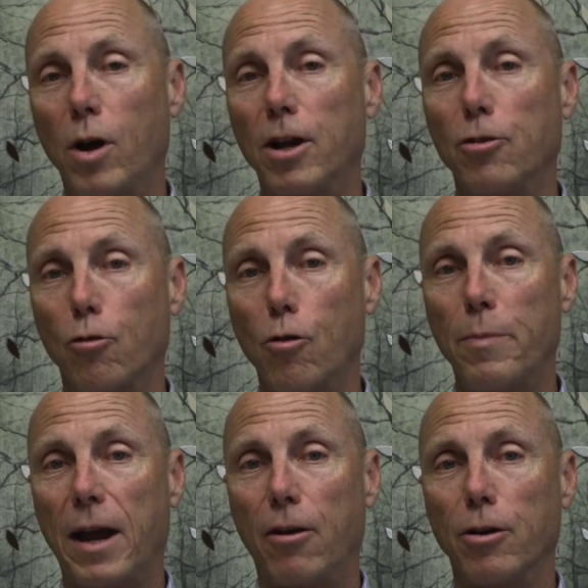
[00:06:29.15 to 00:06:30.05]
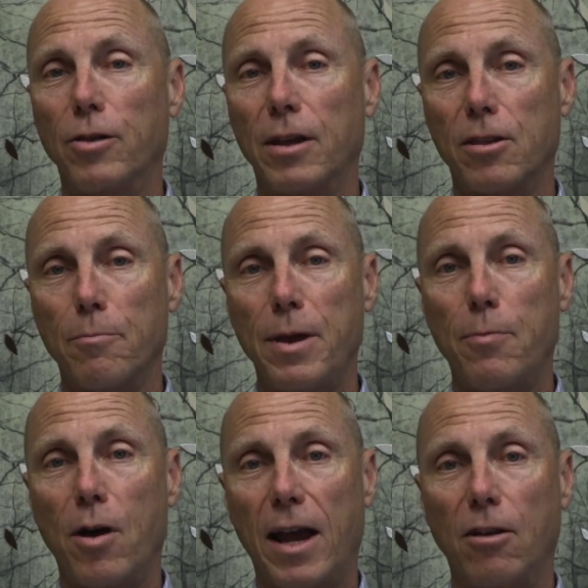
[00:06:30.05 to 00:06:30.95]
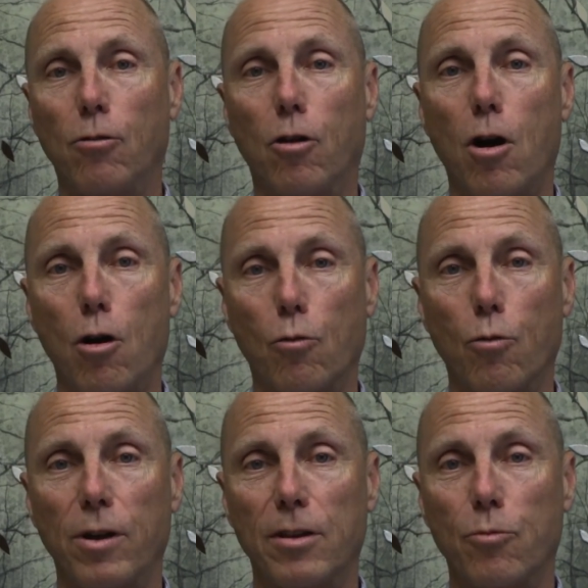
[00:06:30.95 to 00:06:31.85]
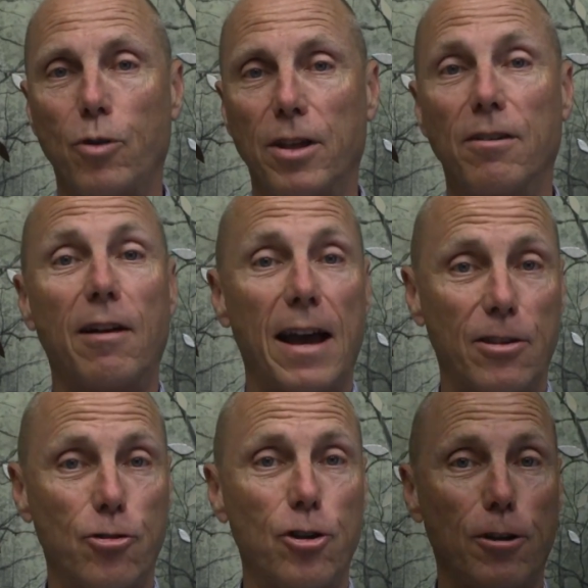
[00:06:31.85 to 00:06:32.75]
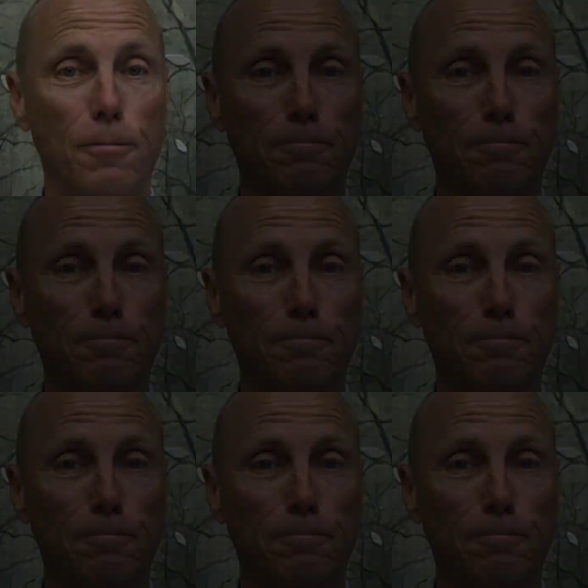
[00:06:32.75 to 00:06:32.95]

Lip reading: other little barrier that some people had a little awkwardness with last year.